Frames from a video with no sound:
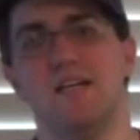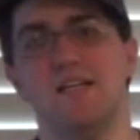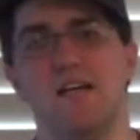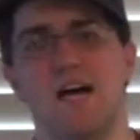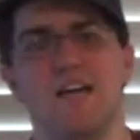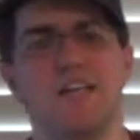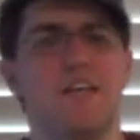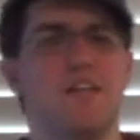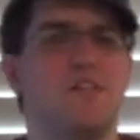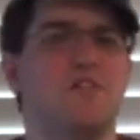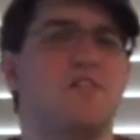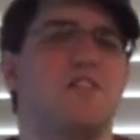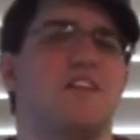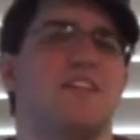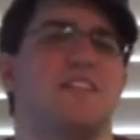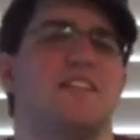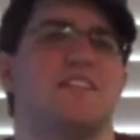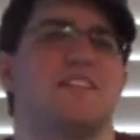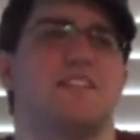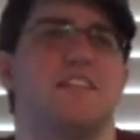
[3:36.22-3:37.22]
Another
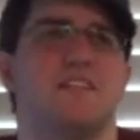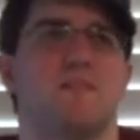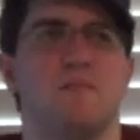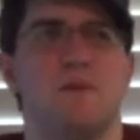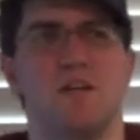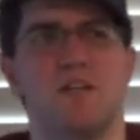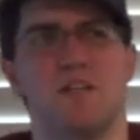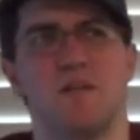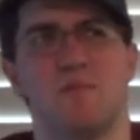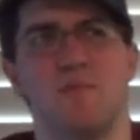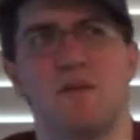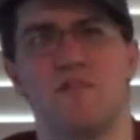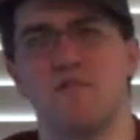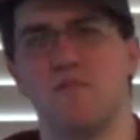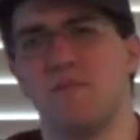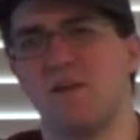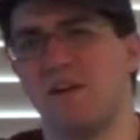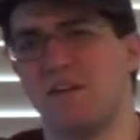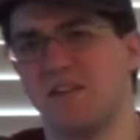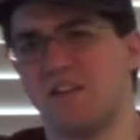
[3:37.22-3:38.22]
thing that sets manga apart from
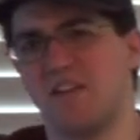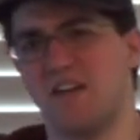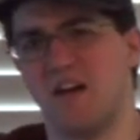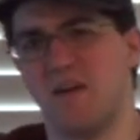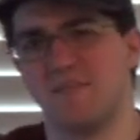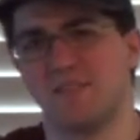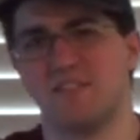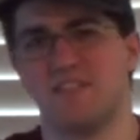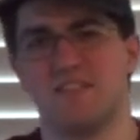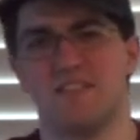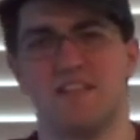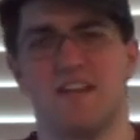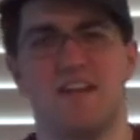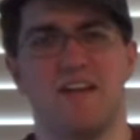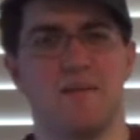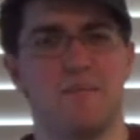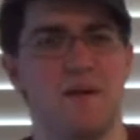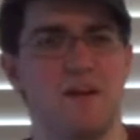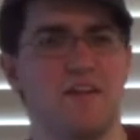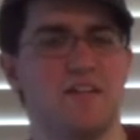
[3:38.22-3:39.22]
American comics is that
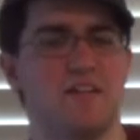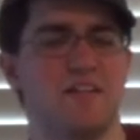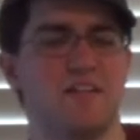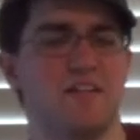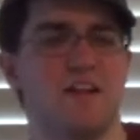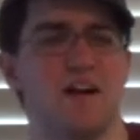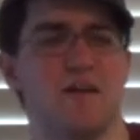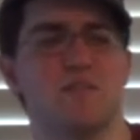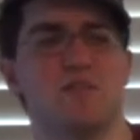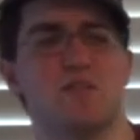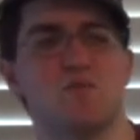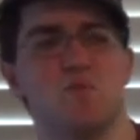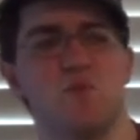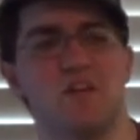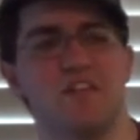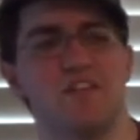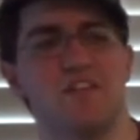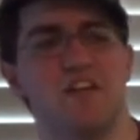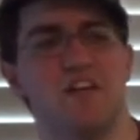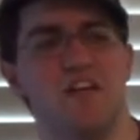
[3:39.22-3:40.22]
in American comics,
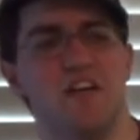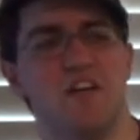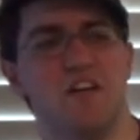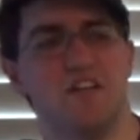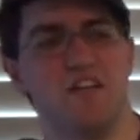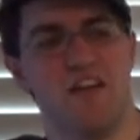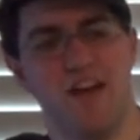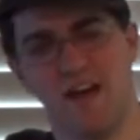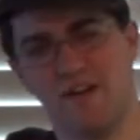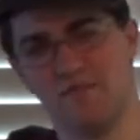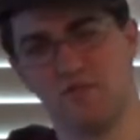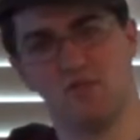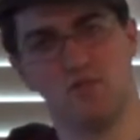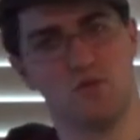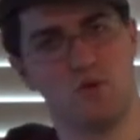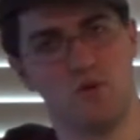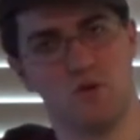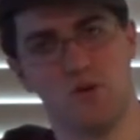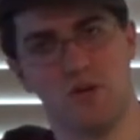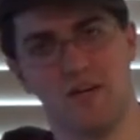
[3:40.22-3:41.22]
when you have a
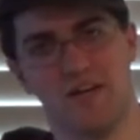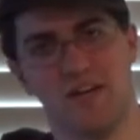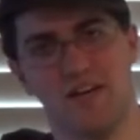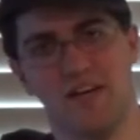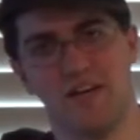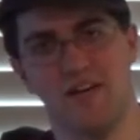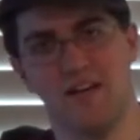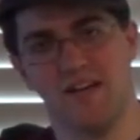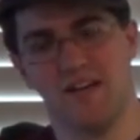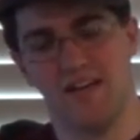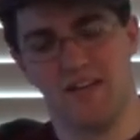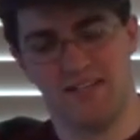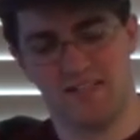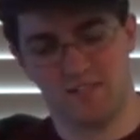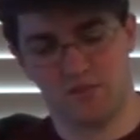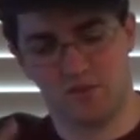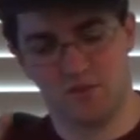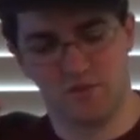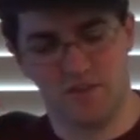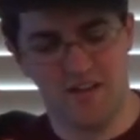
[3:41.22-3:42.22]
story, it's
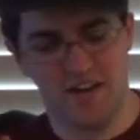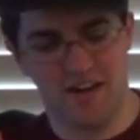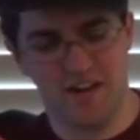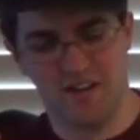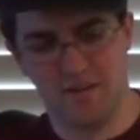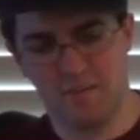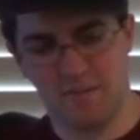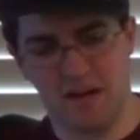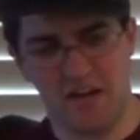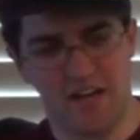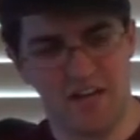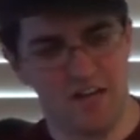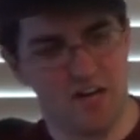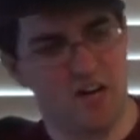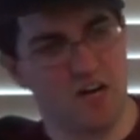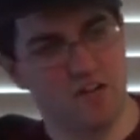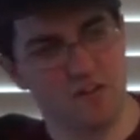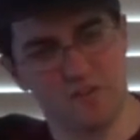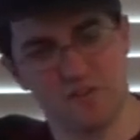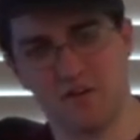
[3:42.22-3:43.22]
created by an
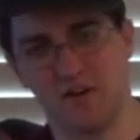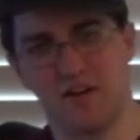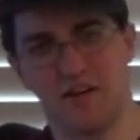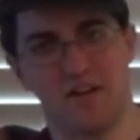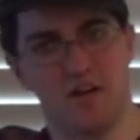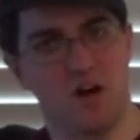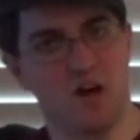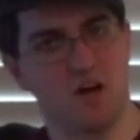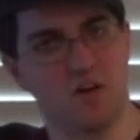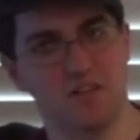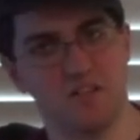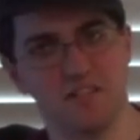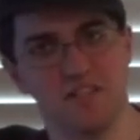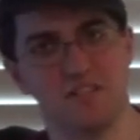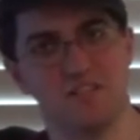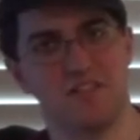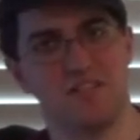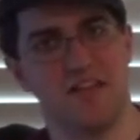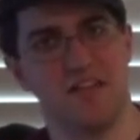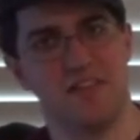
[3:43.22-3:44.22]
author and an
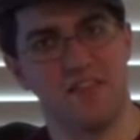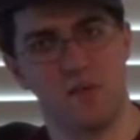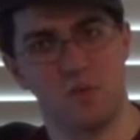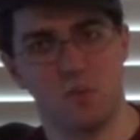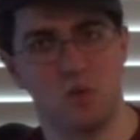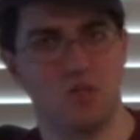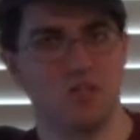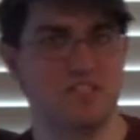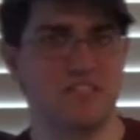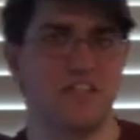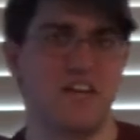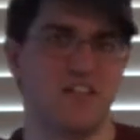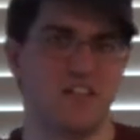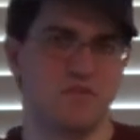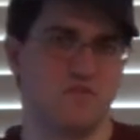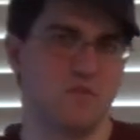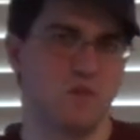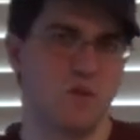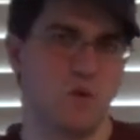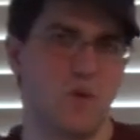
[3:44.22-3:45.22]
artist, and they work together
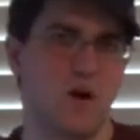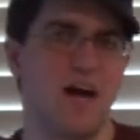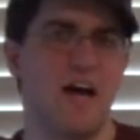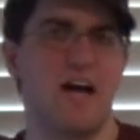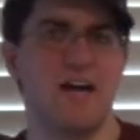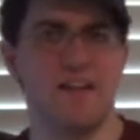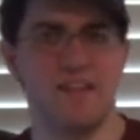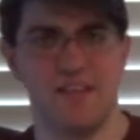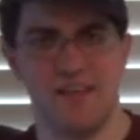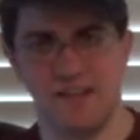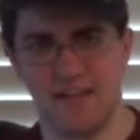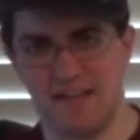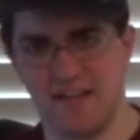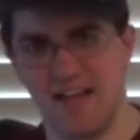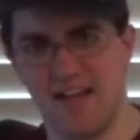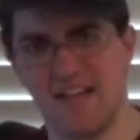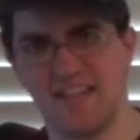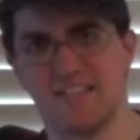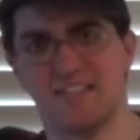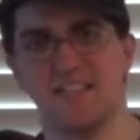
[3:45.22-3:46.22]
for a while, and then it
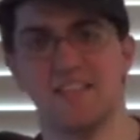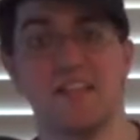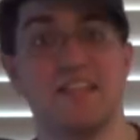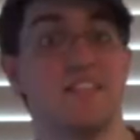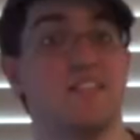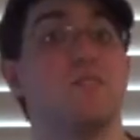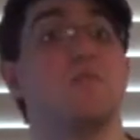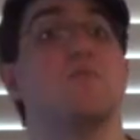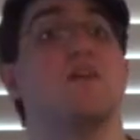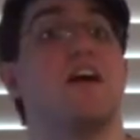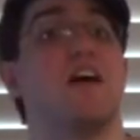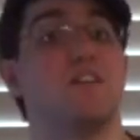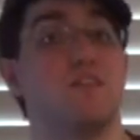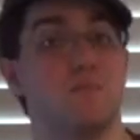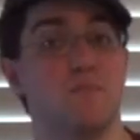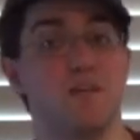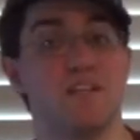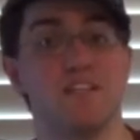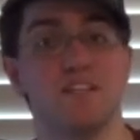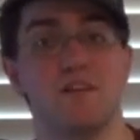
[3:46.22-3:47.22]
ends, and then someone else
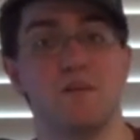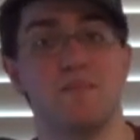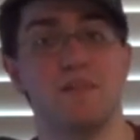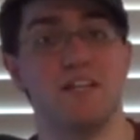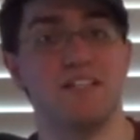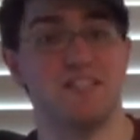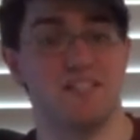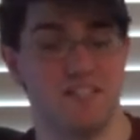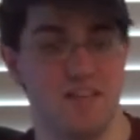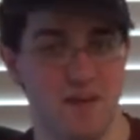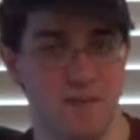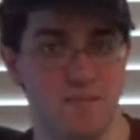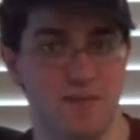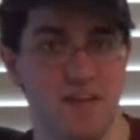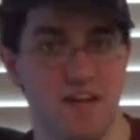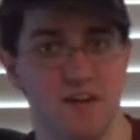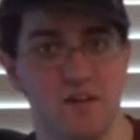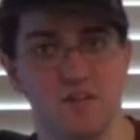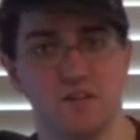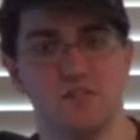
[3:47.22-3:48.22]
picks up that same
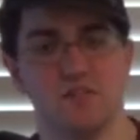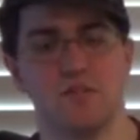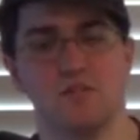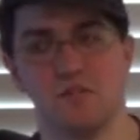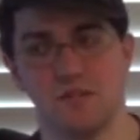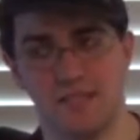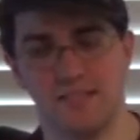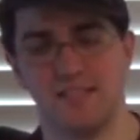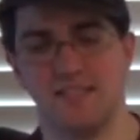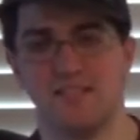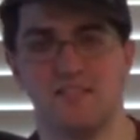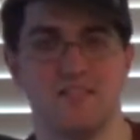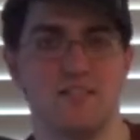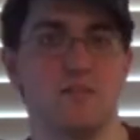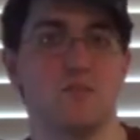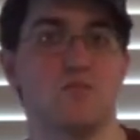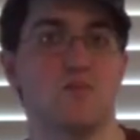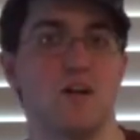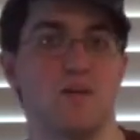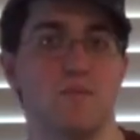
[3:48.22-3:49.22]
character, at least in
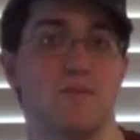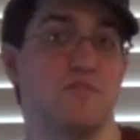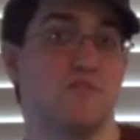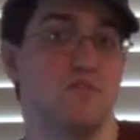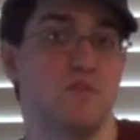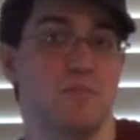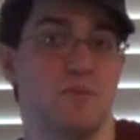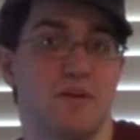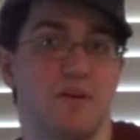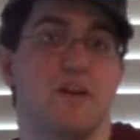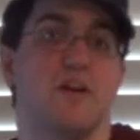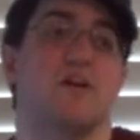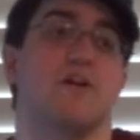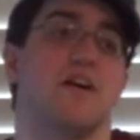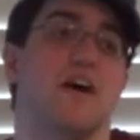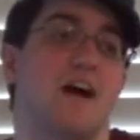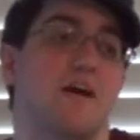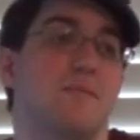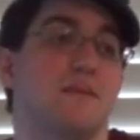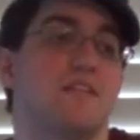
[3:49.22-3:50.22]
the realm of superhero
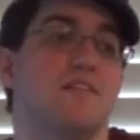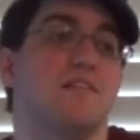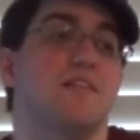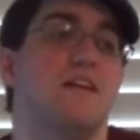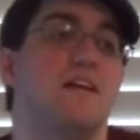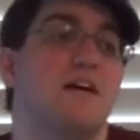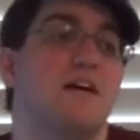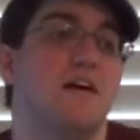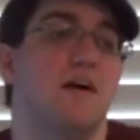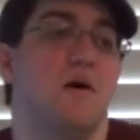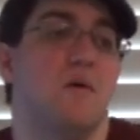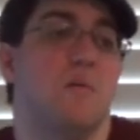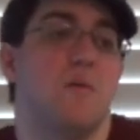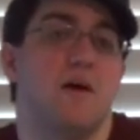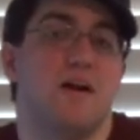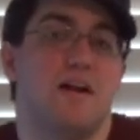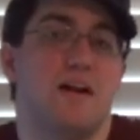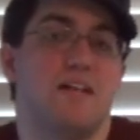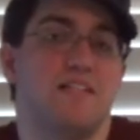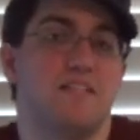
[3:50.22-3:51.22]
comics.
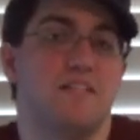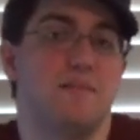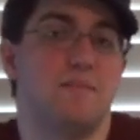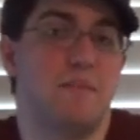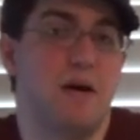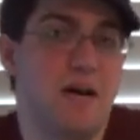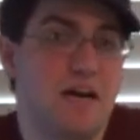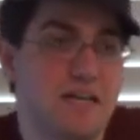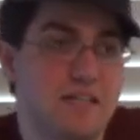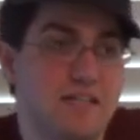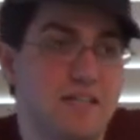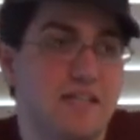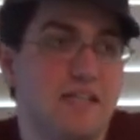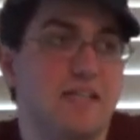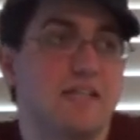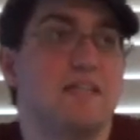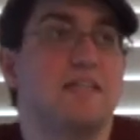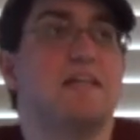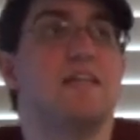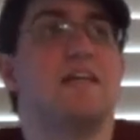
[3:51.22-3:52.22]
Whereas in
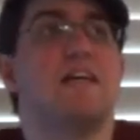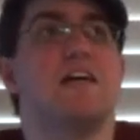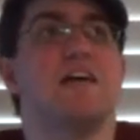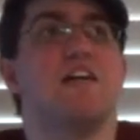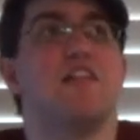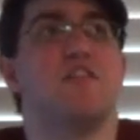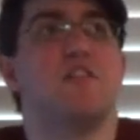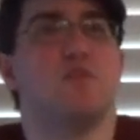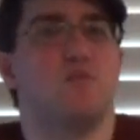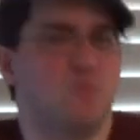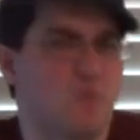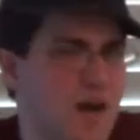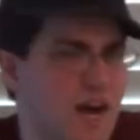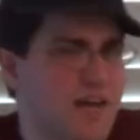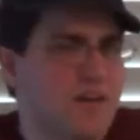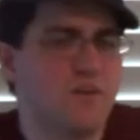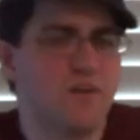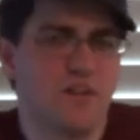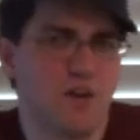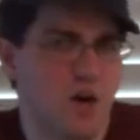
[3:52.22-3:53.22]
manga, the
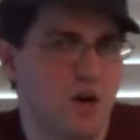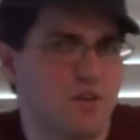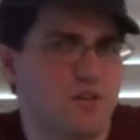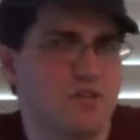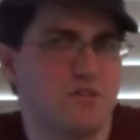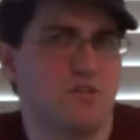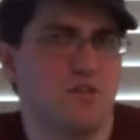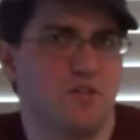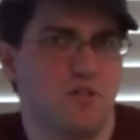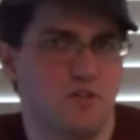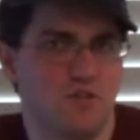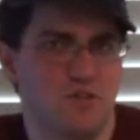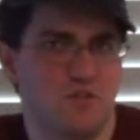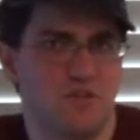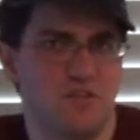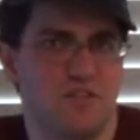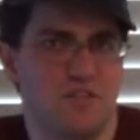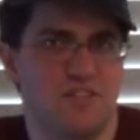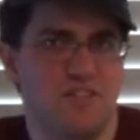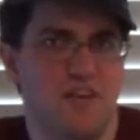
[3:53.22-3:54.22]
writer and artist are
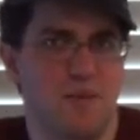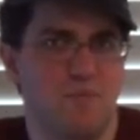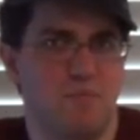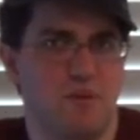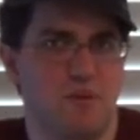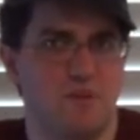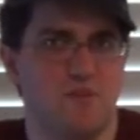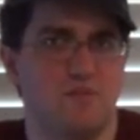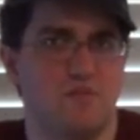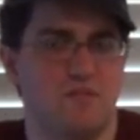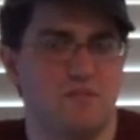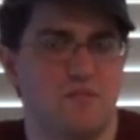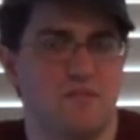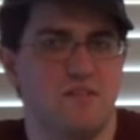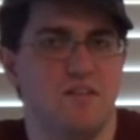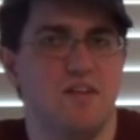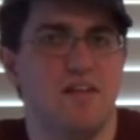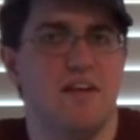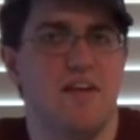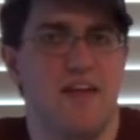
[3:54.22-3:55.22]
usually the same person,
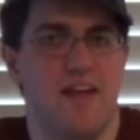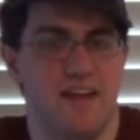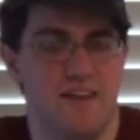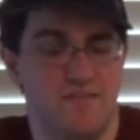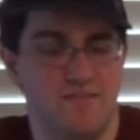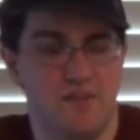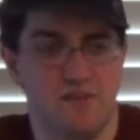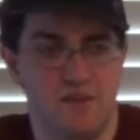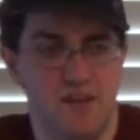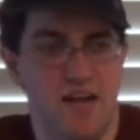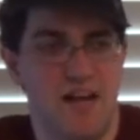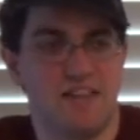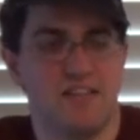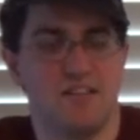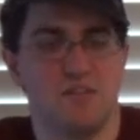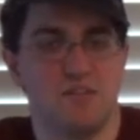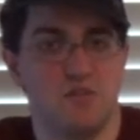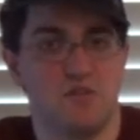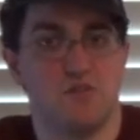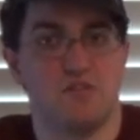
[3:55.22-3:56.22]
and if they're not,
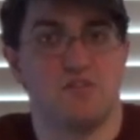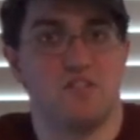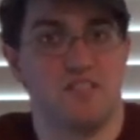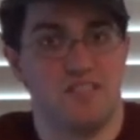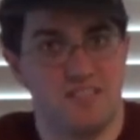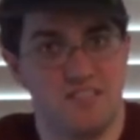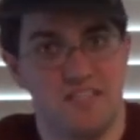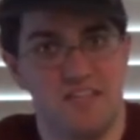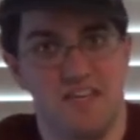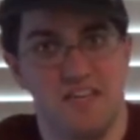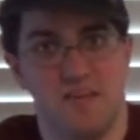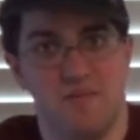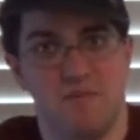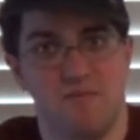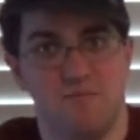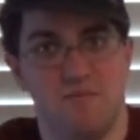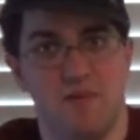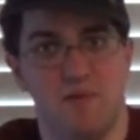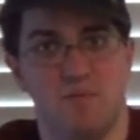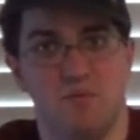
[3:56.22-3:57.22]
they're usually a team
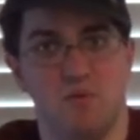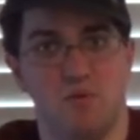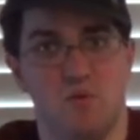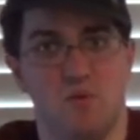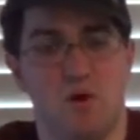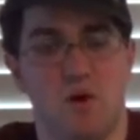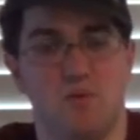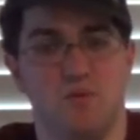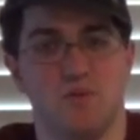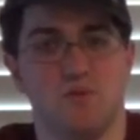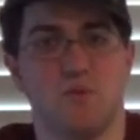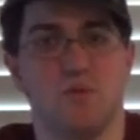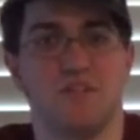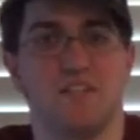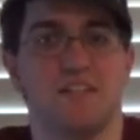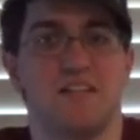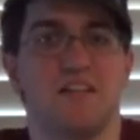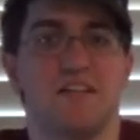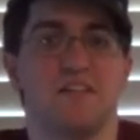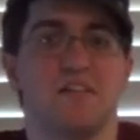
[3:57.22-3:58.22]
of people who always work
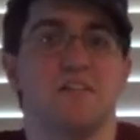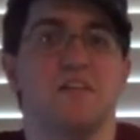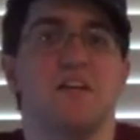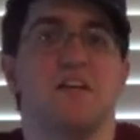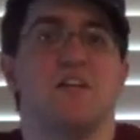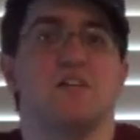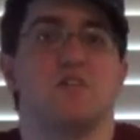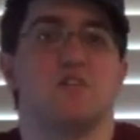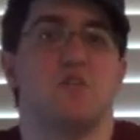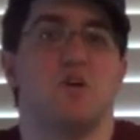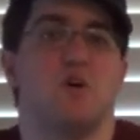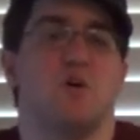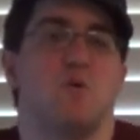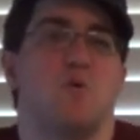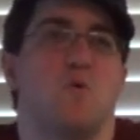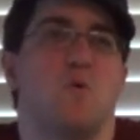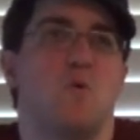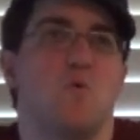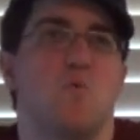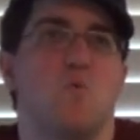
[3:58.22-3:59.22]
together.
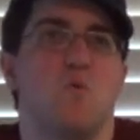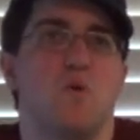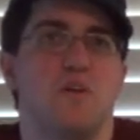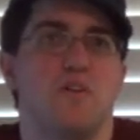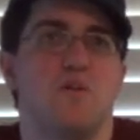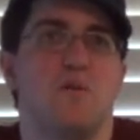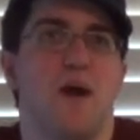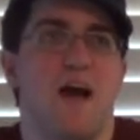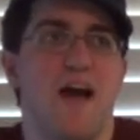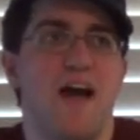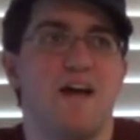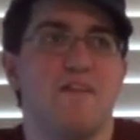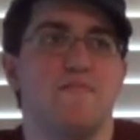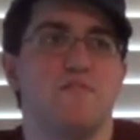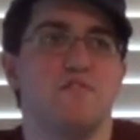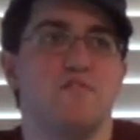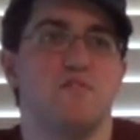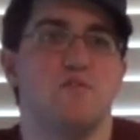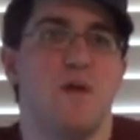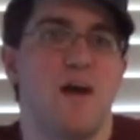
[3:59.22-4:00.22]
So what you have is you